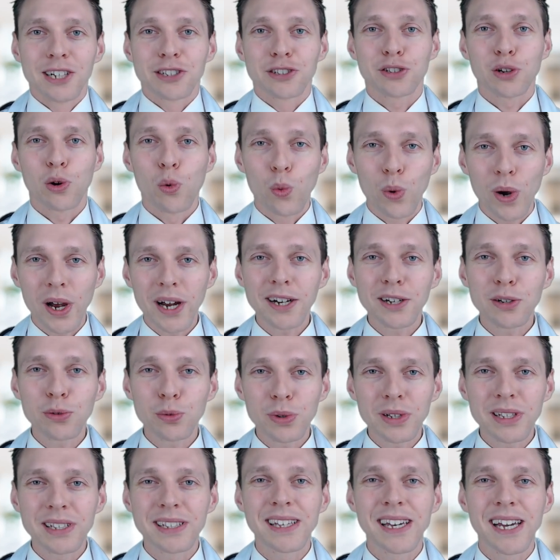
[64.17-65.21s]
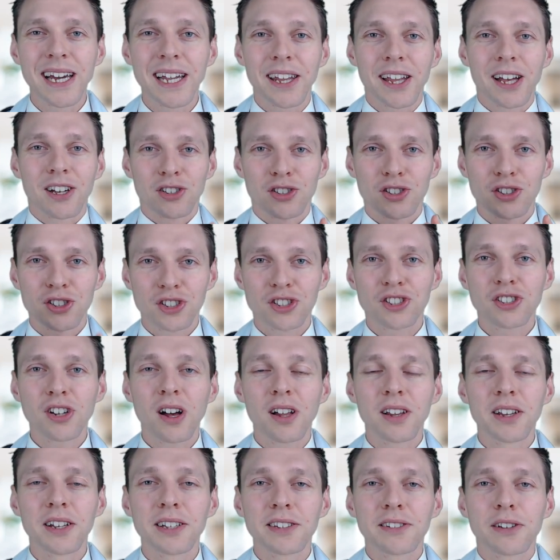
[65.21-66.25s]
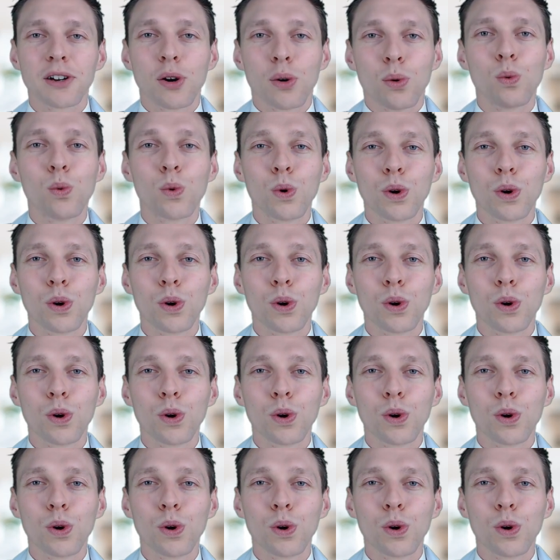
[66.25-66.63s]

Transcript: So where do we get solid,